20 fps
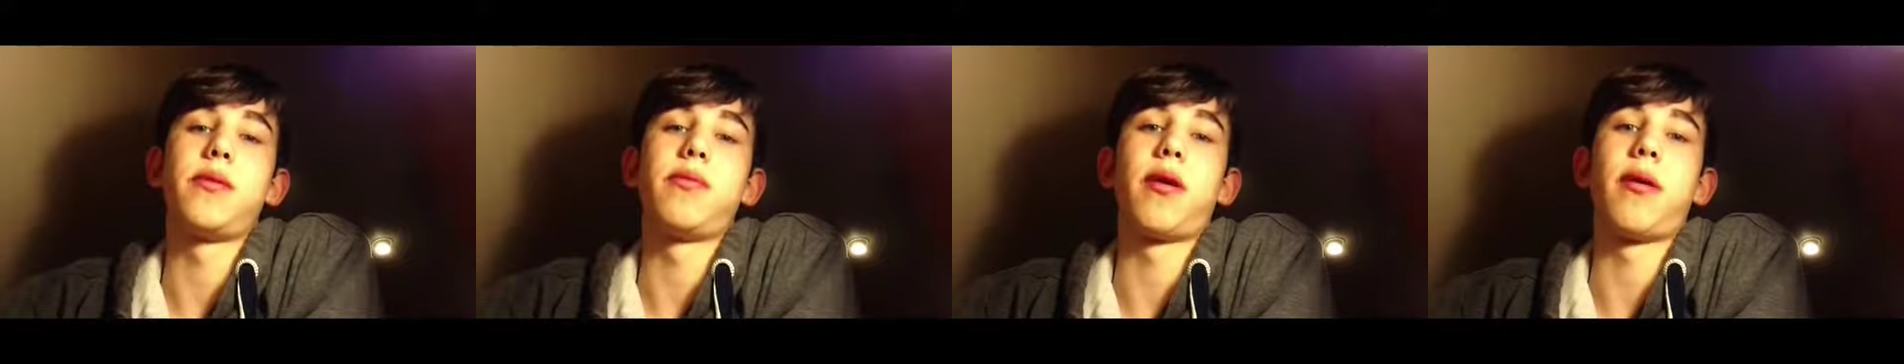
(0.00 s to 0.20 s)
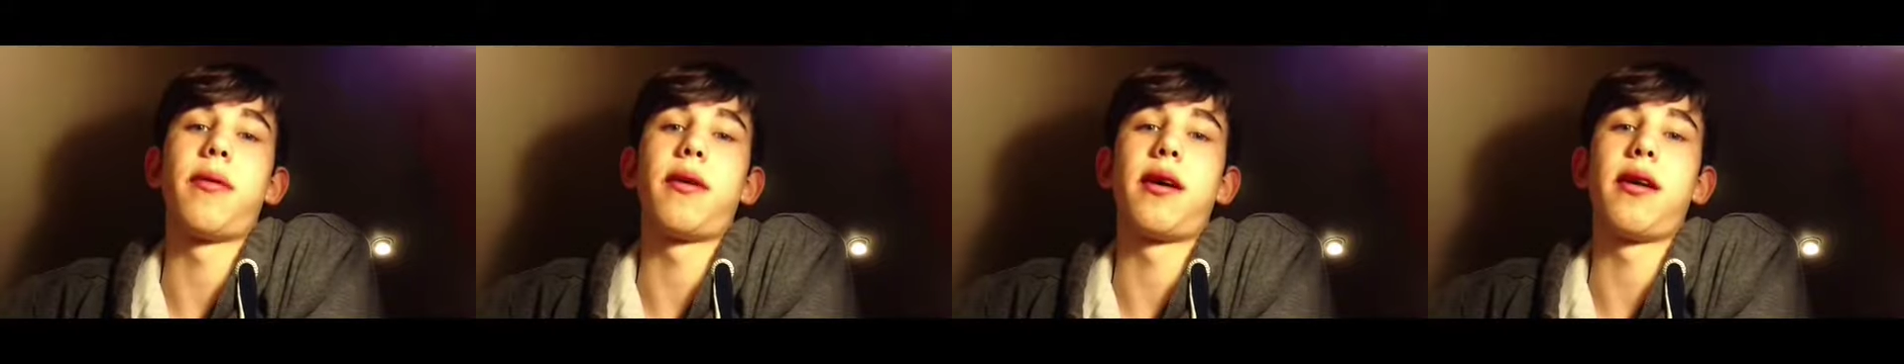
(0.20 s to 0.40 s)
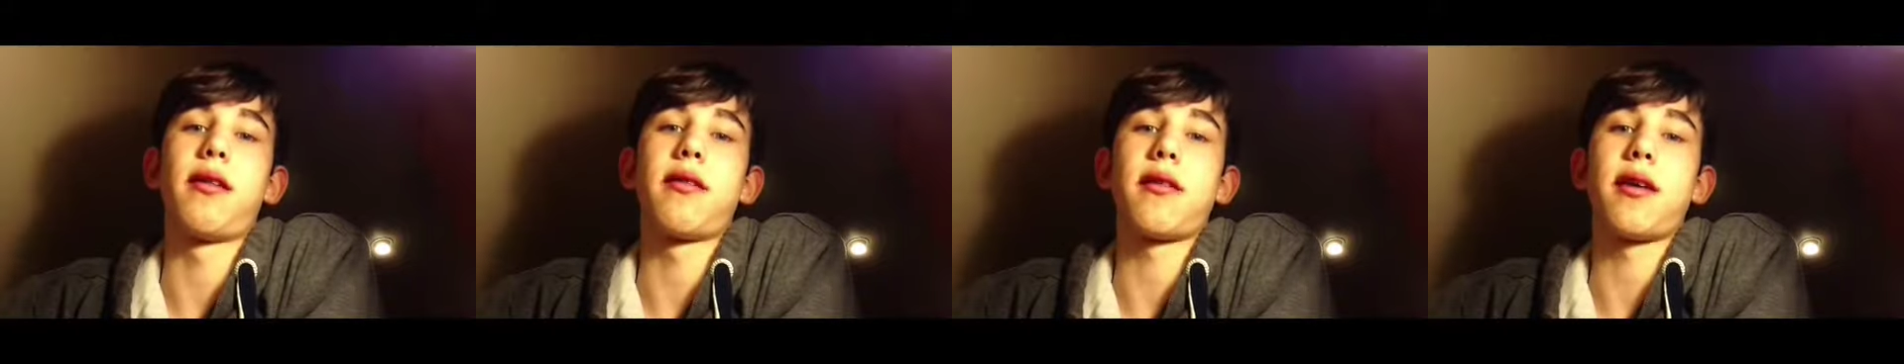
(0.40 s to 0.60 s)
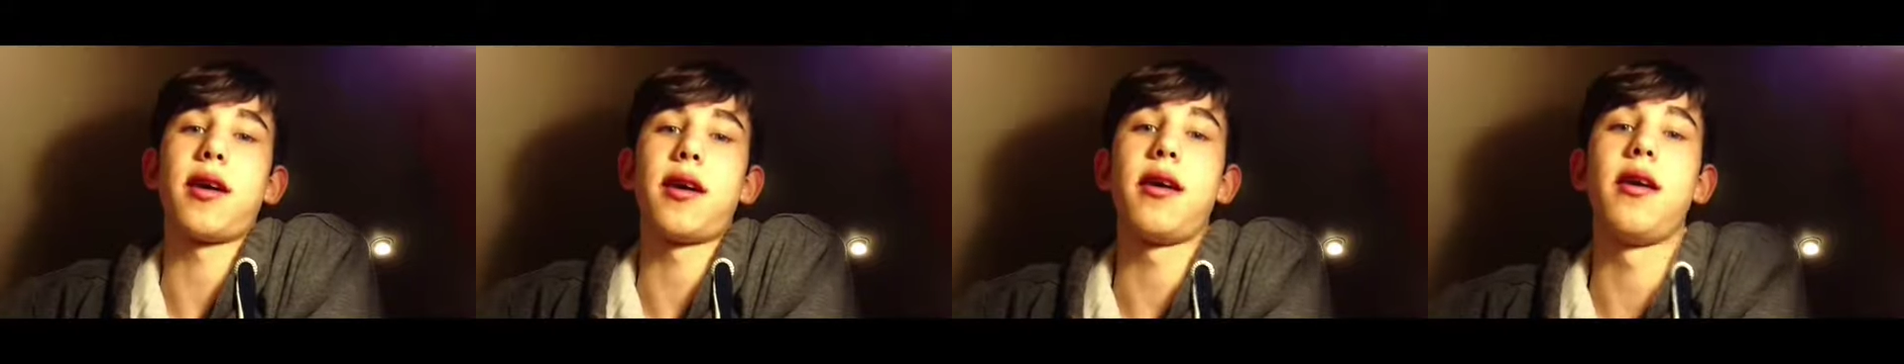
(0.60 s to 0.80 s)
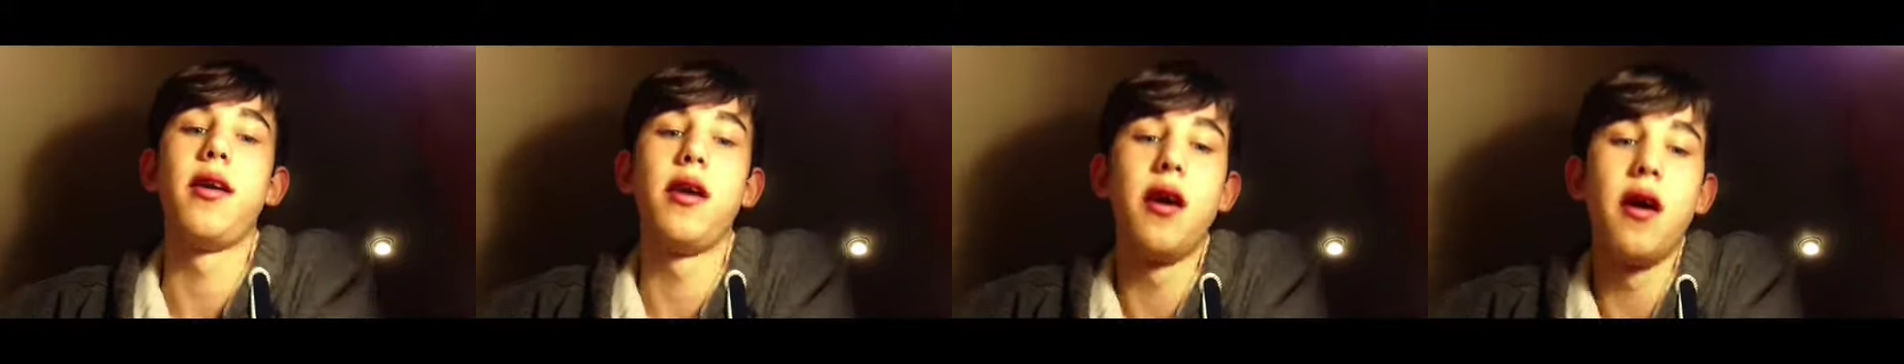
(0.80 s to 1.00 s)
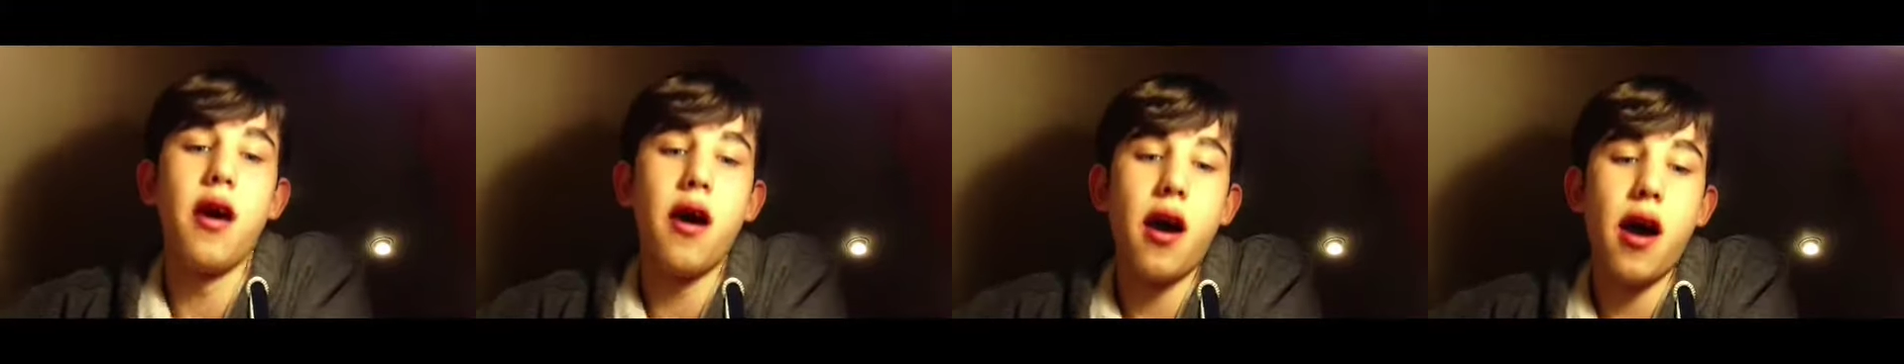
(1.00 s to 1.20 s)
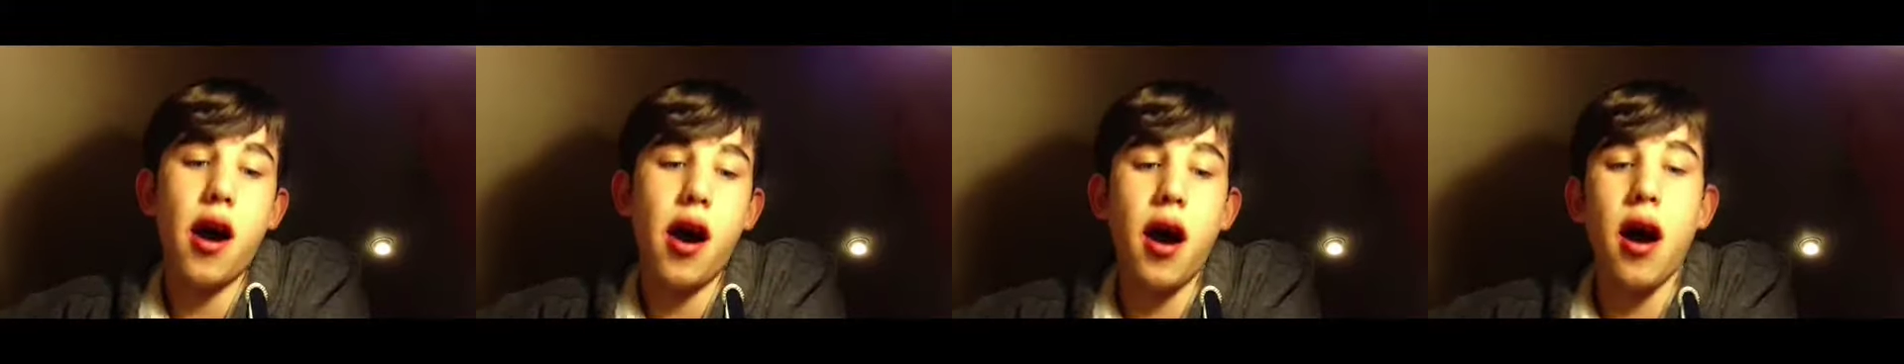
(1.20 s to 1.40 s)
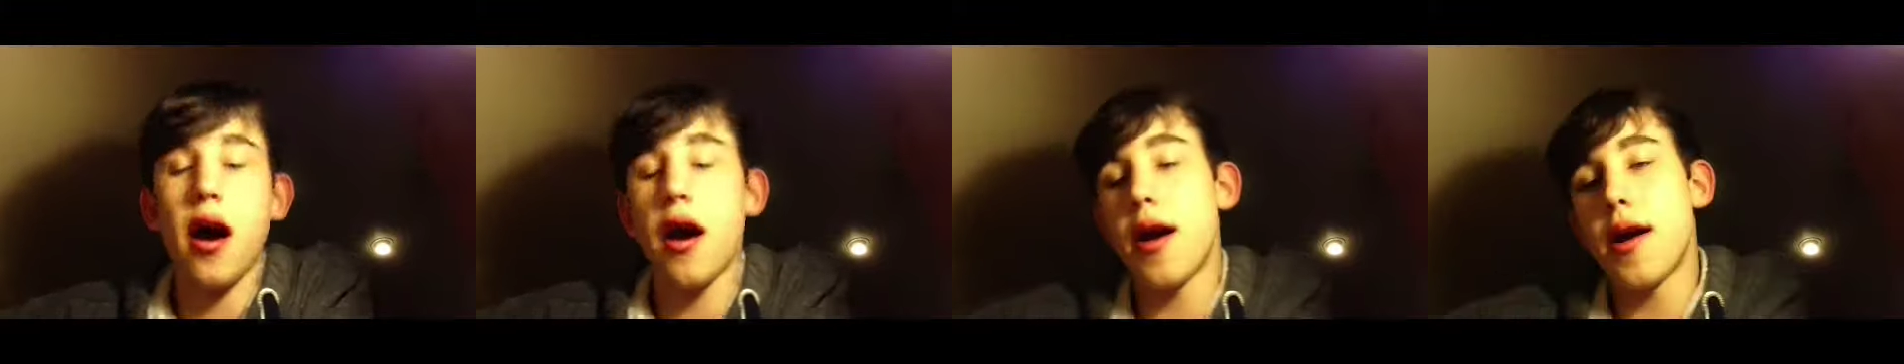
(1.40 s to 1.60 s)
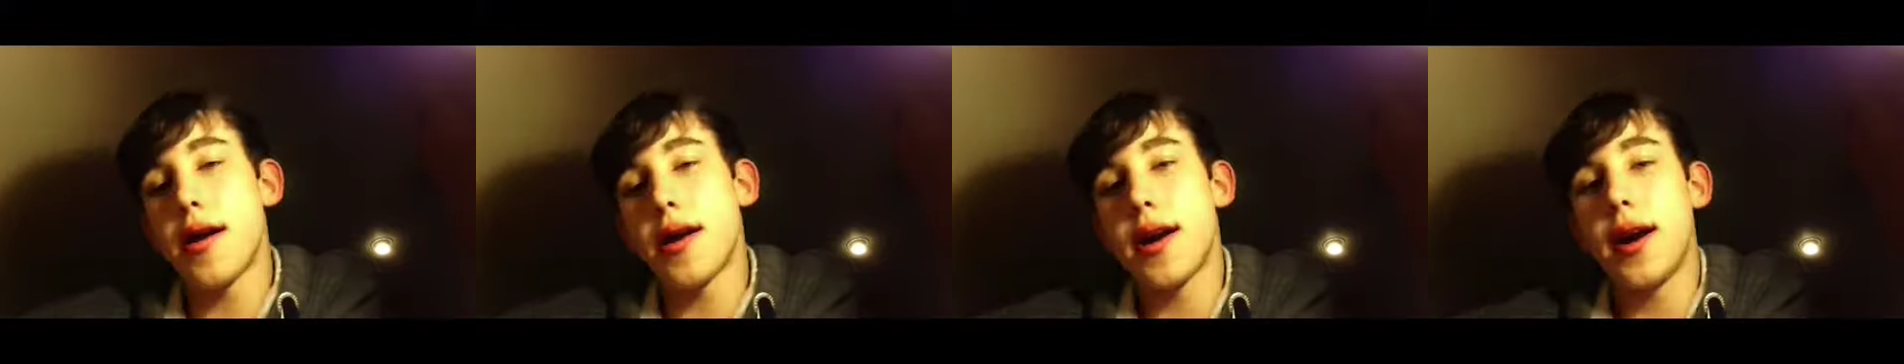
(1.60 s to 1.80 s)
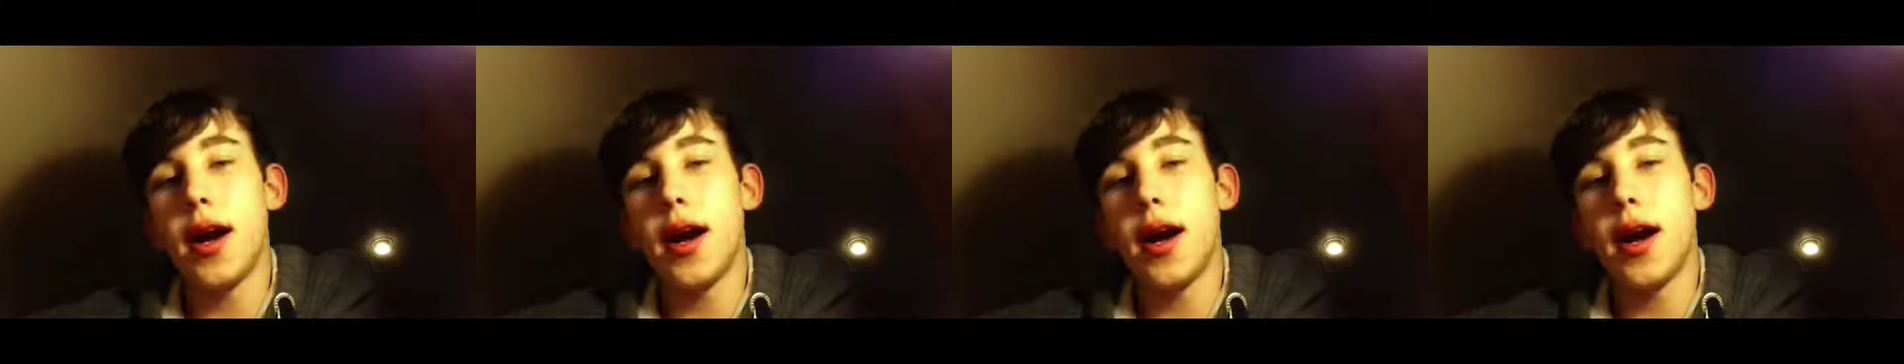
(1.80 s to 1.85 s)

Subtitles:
probably going to say, "Oh,